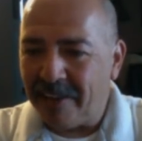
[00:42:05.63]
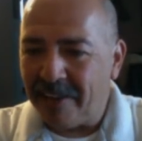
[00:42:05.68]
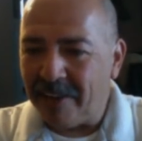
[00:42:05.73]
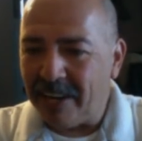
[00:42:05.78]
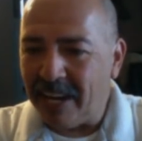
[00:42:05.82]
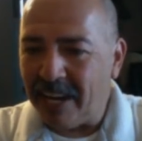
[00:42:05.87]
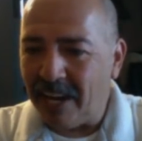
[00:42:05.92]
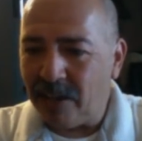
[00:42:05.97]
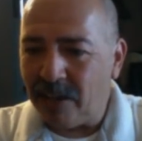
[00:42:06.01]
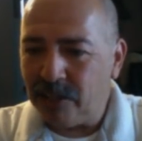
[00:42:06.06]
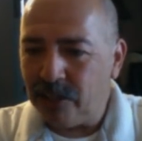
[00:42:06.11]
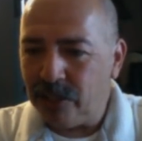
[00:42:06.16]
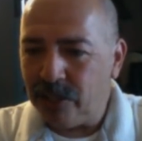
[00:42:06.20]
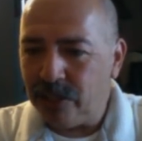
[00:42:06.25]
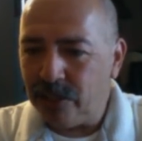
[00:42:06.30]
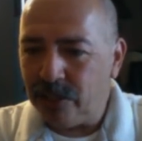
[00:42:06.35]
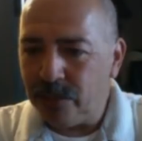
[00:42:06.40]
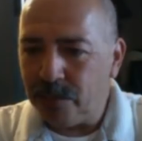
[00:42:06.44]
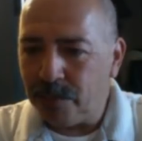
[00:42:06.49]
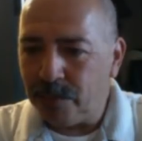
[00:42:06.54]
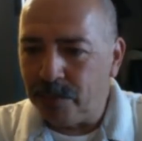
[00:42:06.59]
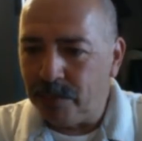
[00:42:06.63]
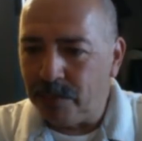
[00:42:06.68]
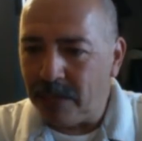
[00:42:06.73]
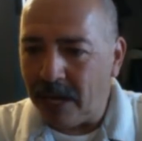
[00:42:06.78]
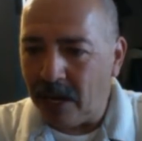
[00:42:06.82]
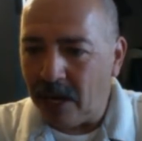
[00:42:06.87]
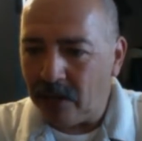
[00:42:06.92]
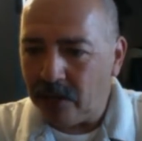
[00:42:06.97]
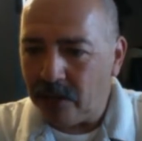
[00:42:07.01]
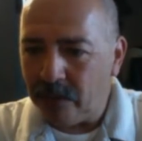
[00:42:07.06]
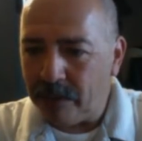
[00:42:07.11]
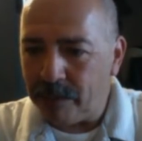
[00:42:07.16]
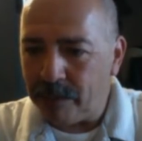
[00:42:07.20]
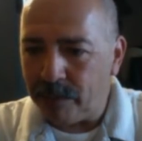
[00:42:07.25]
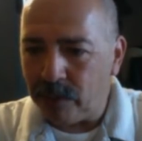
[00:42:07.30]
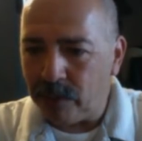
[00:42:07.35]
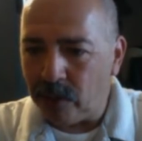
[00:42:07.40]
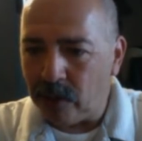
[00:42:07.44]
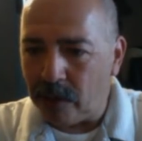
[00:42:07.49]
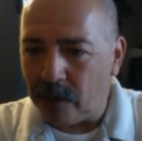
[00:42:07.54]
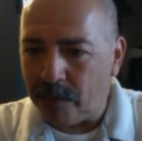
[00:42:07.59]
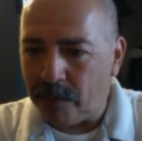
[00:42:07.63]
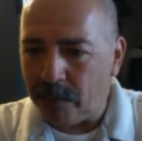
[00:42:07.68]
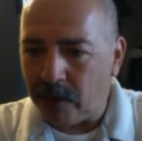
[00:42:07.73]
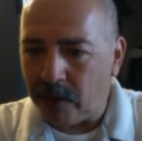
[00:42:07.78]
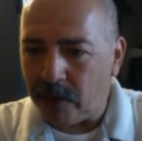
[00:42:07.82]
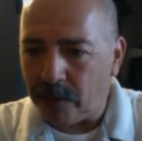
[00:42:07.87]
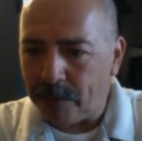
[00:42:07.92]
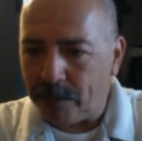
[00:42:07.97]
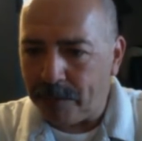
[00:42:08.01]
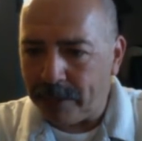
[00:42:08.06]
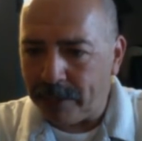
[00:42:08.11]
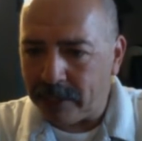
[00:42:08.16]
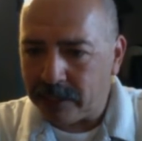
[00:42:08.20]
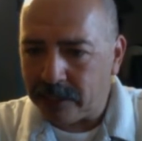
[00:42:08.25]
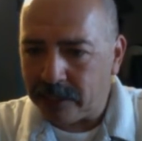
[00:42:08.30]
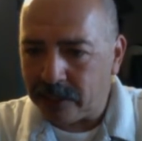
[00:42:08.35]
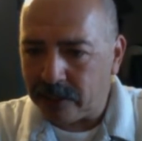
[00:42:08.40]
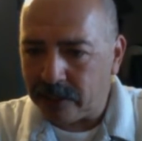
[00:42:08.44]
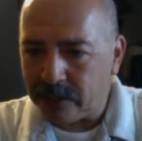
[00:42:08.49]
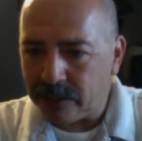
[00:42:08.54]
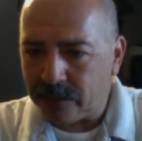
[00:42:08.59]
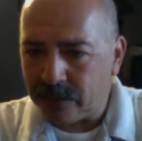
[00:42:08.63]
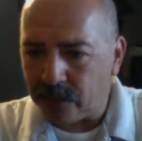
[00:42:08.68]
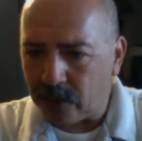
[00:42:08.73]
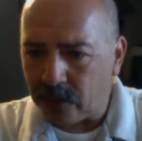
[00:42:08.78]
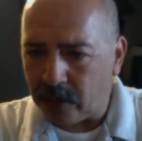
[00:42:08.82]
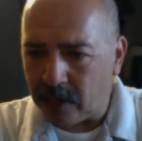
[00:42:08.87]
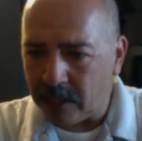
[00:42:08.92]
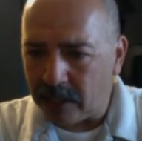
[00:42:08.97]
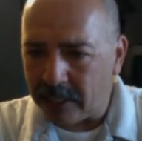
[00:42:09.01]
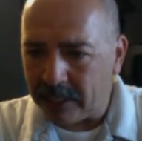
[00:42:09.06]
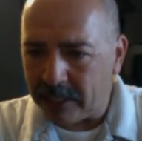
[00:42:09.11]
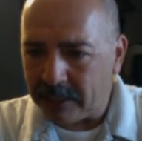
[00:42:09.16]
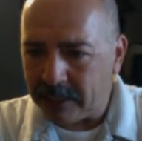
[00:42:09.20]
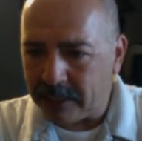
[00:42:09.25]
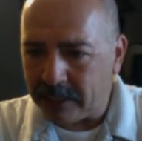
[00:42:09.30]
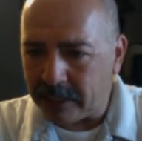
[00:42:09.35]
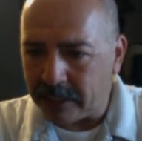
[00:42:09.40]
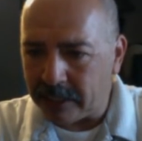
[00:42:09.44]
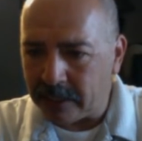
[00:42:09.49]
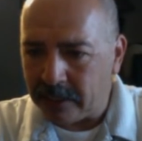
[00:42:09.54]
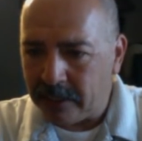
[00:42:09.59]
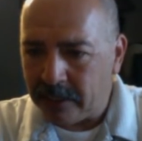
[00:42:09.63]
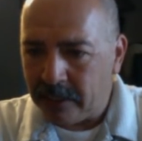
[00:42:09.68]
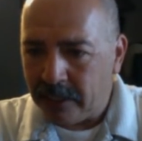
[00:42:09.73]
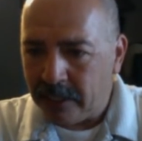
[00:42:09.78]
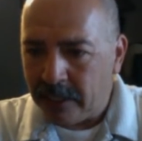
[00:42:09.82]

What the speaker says: Henry, how do we blow up our pictures for our listing?